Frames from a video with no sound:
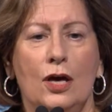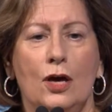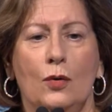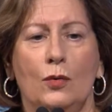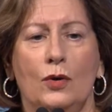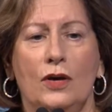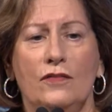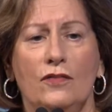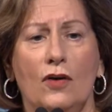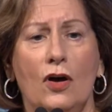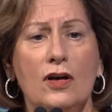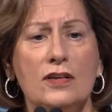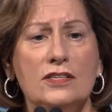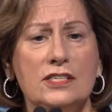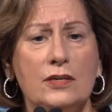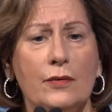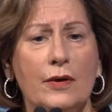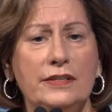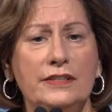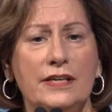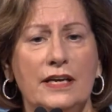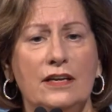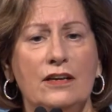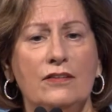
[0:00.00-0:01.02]
We've also
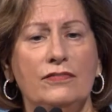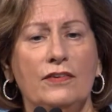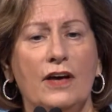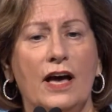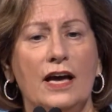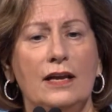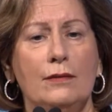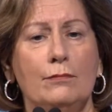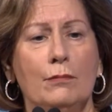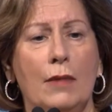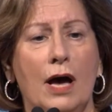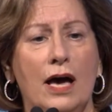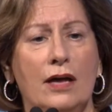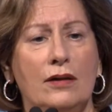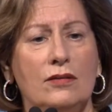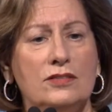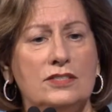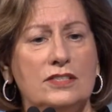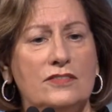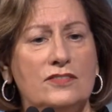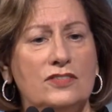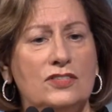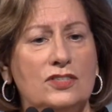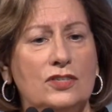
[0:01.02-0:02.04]
identified models
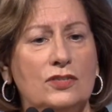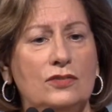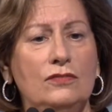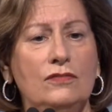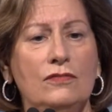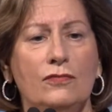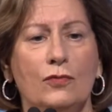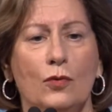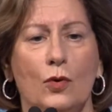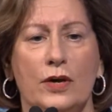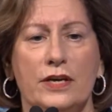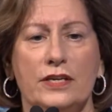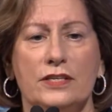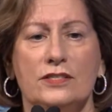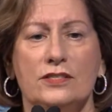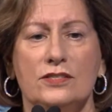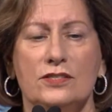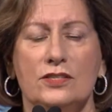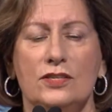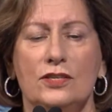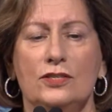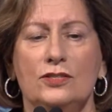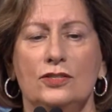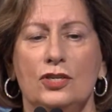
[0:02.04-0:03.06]
of student voice
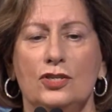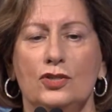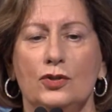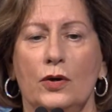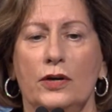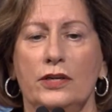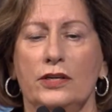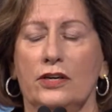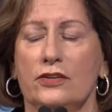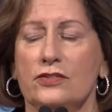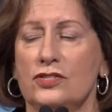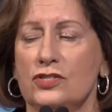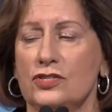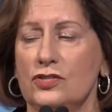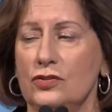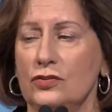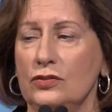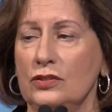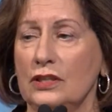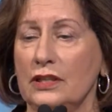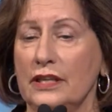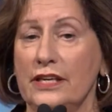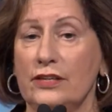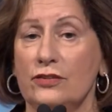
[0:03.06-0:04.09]
to join our
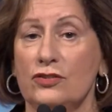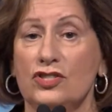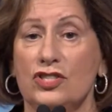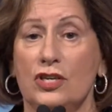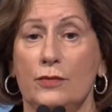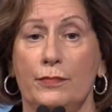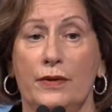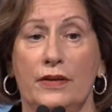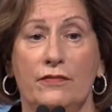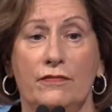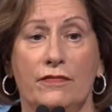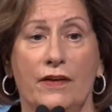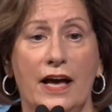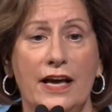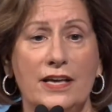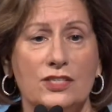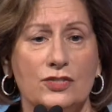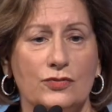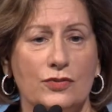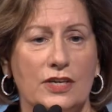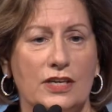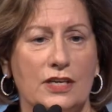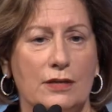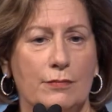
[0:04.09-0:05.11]
Student Leadership
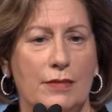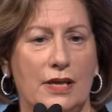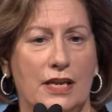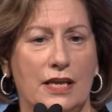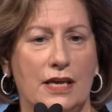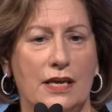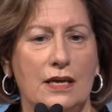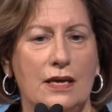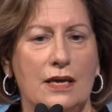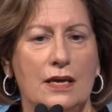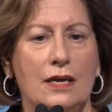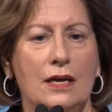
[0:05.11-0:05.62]
Advisory Committee,